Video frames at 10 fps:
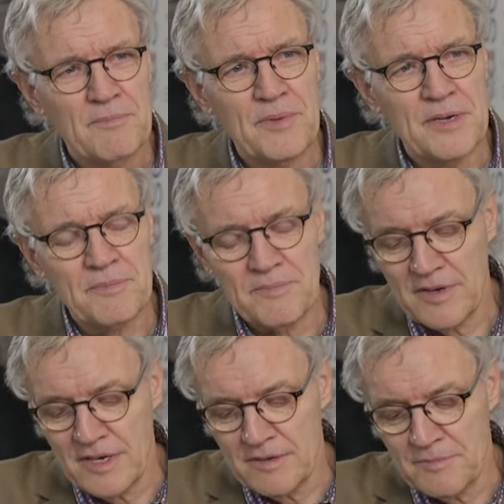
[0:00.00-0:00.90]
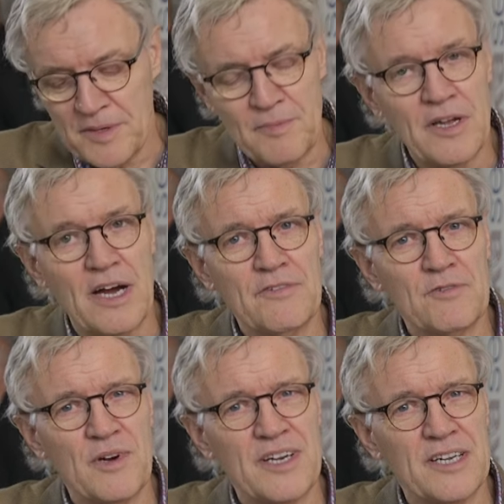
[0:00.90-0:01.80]
But people
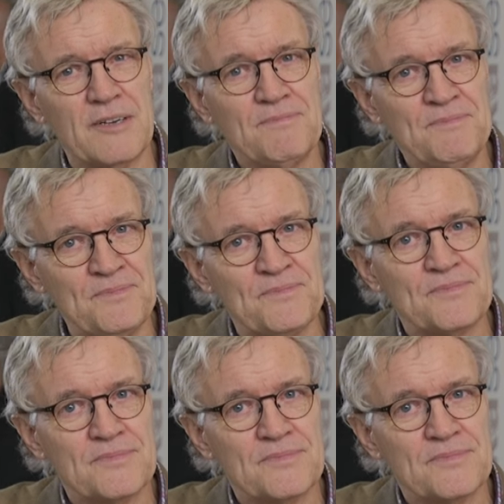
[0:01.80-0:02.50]
often wonder, hmm,